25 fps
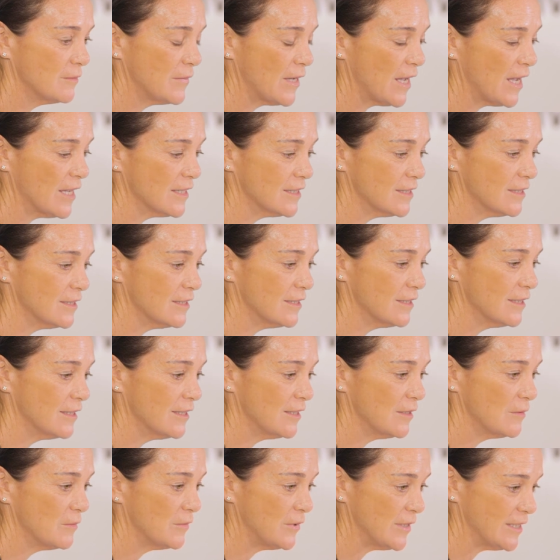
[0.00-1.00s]
past,
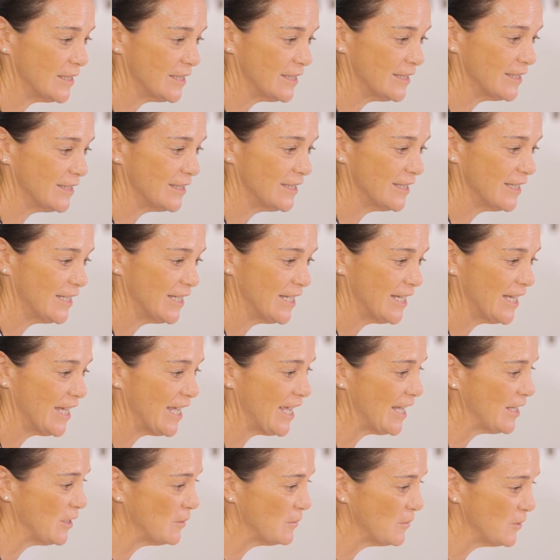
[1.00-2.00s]
present
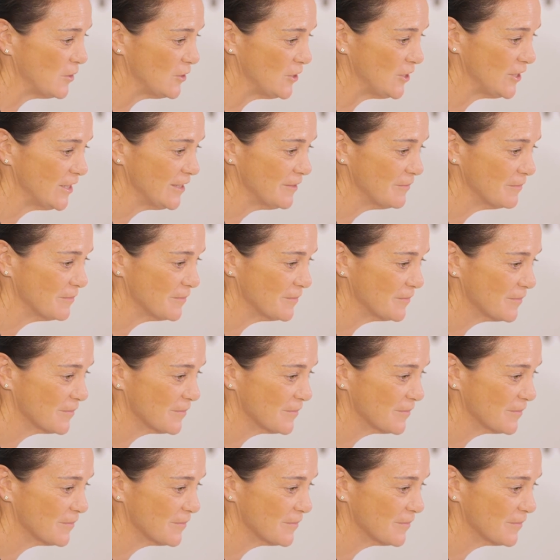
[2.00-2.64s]
and emerging.